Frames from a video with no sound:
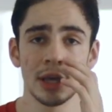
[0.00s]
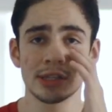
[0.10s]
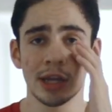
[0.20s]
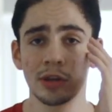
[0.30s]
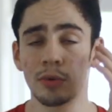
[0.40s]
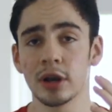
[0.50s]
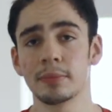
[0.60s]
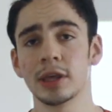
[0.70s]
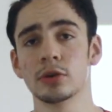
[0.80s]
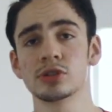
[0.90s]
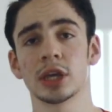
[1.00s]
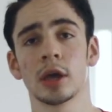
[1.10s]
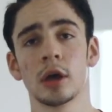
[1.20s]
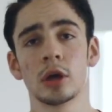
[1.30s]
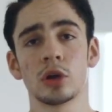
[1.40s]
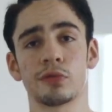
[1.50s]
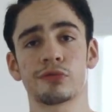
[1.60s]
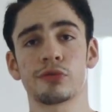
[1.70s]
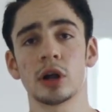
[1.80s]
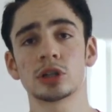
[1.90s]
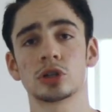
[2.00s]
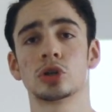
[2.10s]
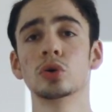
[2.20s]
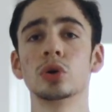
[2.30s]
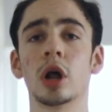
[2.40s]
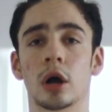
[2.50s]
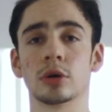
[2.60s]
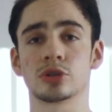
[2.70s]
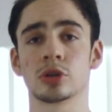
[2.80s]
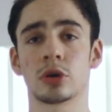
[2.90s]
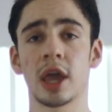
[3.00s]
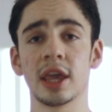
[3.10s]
is that you want to be using your front two knuckles, okay?